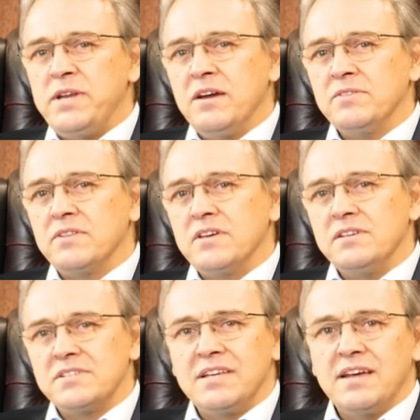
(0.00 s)
we note that the
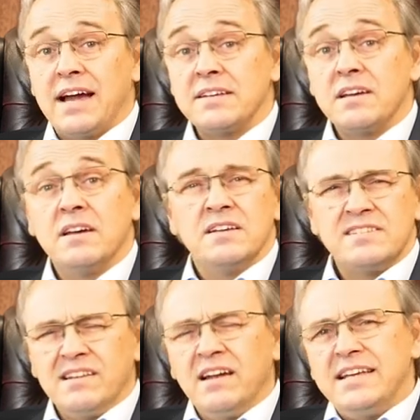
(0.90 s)
Stidda has a
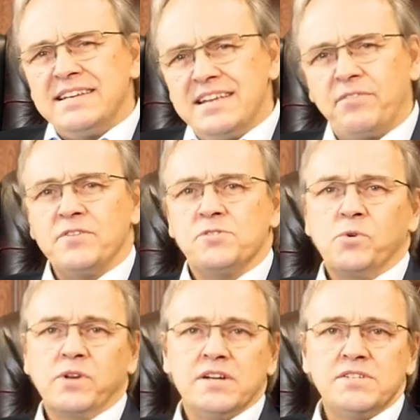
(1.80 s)
slightly different
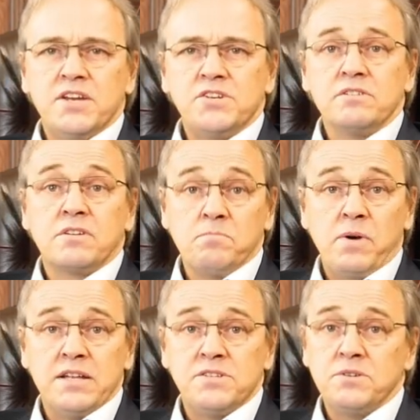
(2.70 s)
organisation
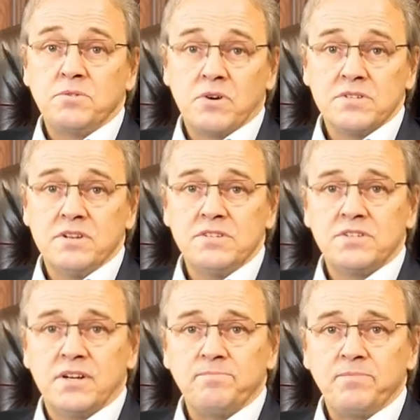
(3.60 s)
compared to Cosa
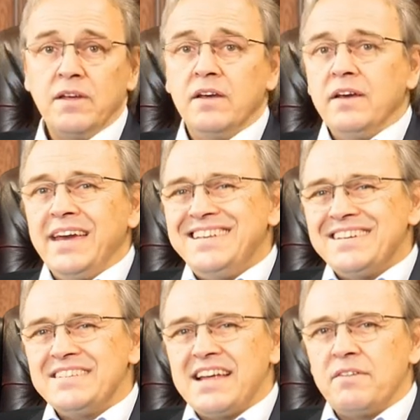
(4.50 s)
Nostra. It
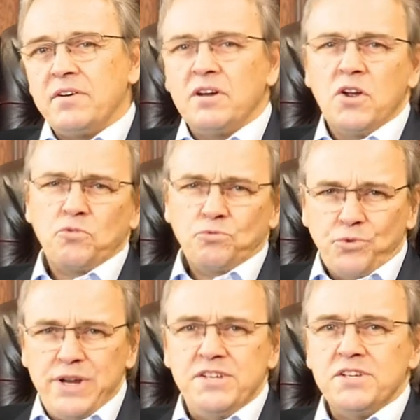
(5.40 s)
doesn't have a
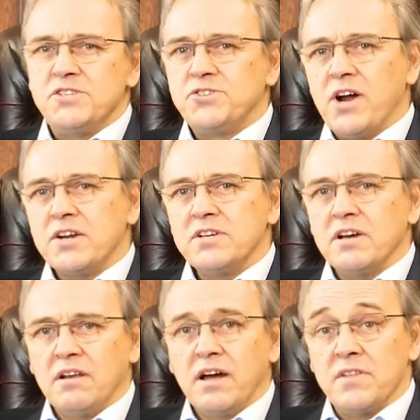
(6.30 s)
rigid
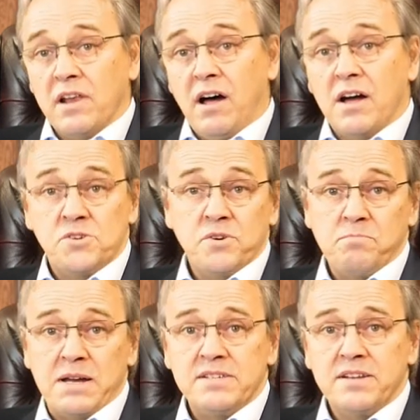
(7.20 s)
structure like the larger and
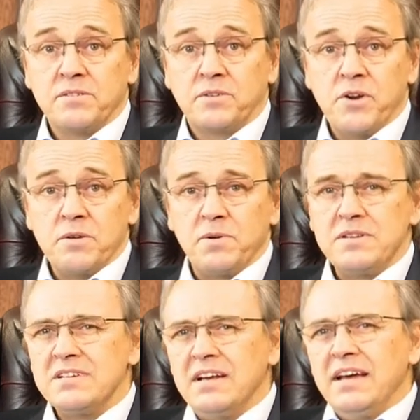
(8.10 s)
better known group,
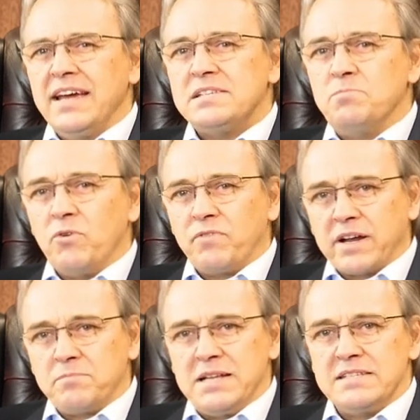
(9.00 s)
and it's more
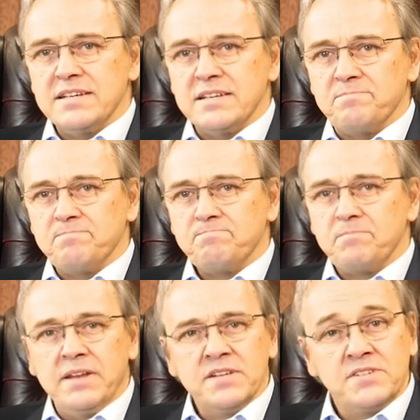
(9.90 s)
fragmented.
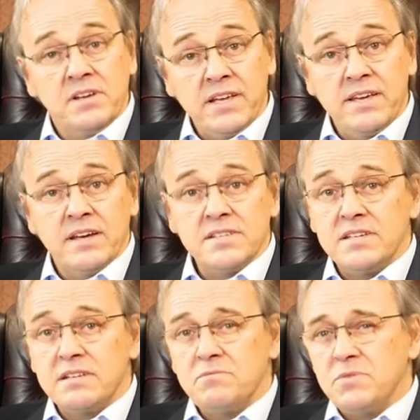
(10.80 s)
In its early years,
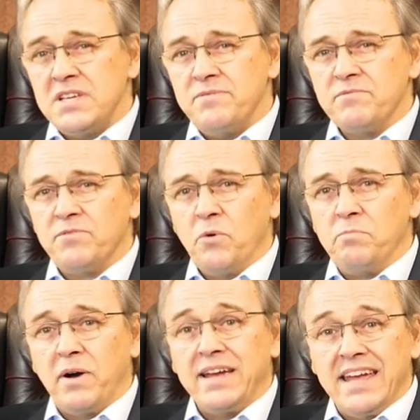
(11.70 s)
it was even
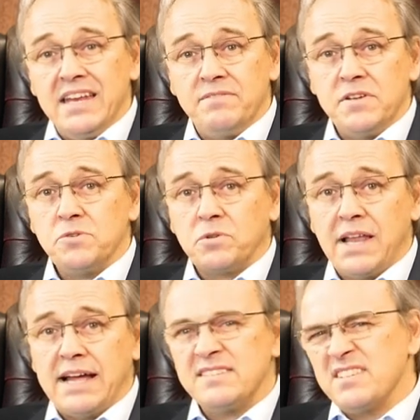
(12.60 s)
formed by individual
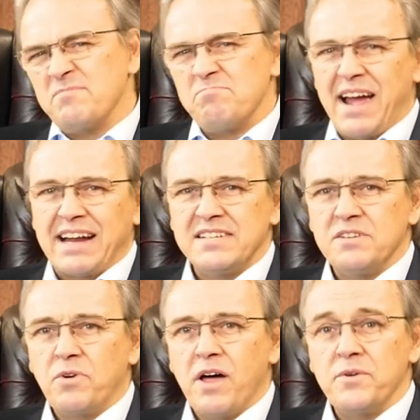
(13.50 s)
clans that
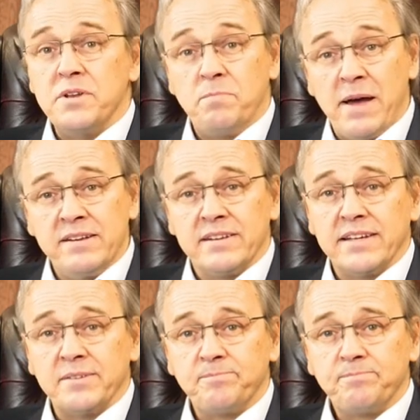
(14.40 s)
acted rather
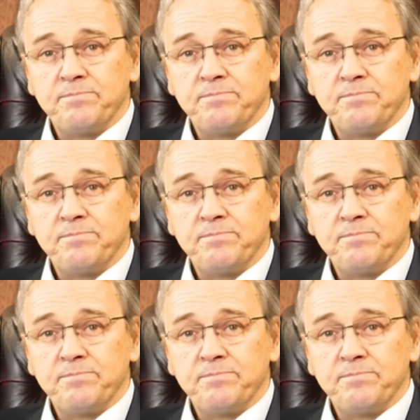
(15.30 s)
independently.